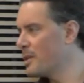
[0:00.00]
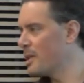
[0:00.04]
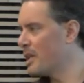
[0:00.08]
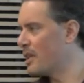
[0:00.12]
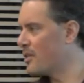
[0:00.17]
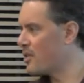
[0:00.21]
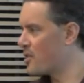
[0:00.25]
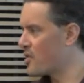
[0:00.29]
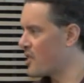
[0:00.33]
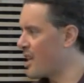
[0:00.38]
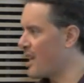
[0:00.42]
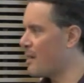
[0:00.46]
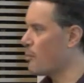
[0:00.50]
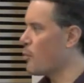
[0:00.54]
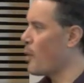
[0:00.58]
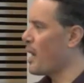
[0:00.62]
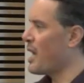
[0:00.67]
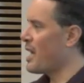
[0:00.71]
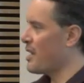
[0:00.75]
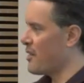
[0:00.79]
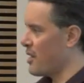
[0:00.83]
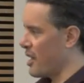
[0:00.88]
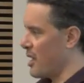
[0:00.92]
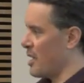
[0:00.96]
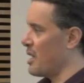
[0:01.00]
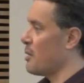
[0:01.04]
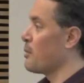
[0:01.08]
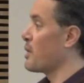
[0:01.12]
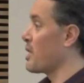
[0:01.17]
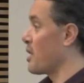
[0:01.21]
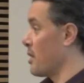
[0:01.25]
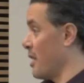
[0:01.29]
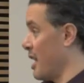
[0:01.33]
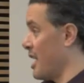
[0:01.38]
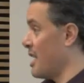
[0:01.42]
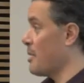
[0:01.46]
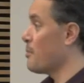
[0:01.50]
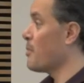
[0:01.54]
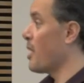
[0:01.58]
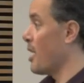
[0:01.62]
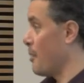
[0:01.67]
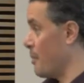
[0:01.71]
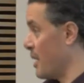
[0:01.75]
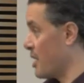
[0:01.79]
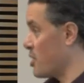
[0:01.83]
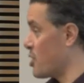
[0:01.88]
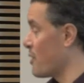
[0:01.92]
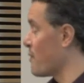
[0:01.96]
in the same way that he would claim a
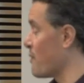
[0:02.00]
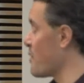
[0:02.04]
bunch of